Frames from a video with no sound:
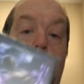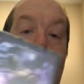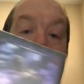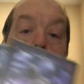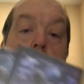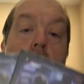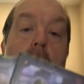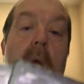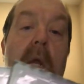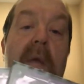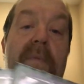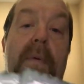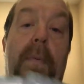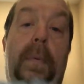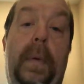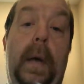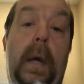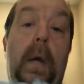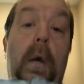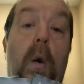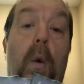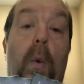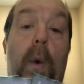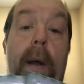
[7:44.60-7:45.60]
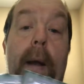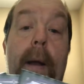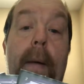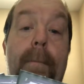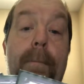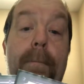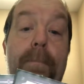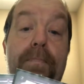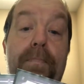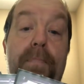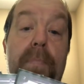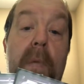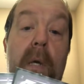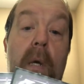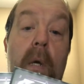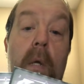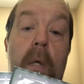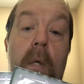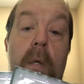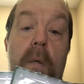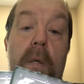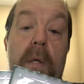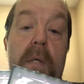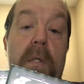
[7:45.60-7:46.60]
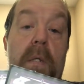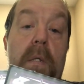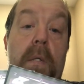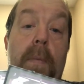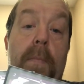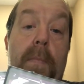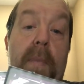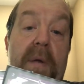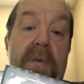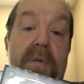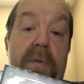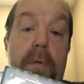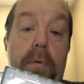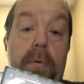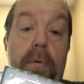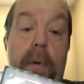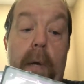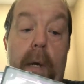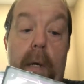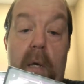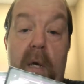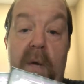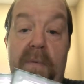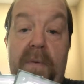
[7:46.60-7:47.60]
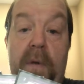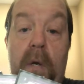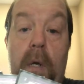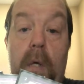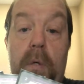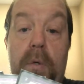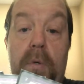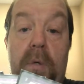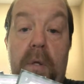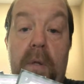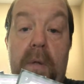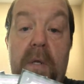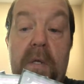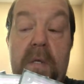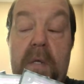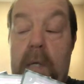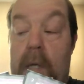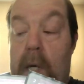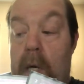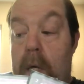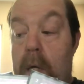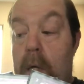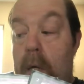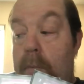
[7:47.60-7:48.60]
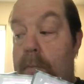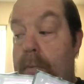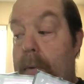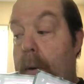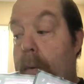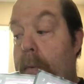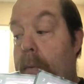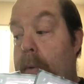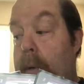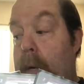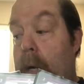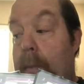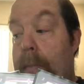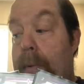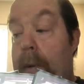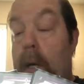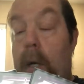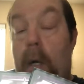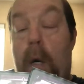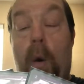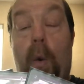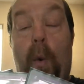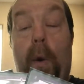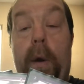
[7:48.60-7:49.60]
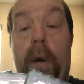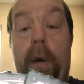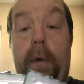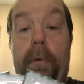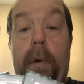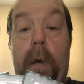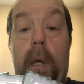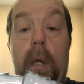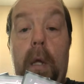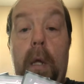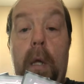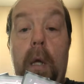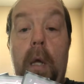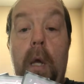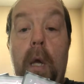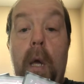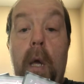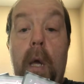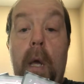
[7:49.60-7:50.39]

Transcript: And if you're playing Hoenna, this is a must in your deck. If you're not using this, again, you're probably not playing Hoenna correctly.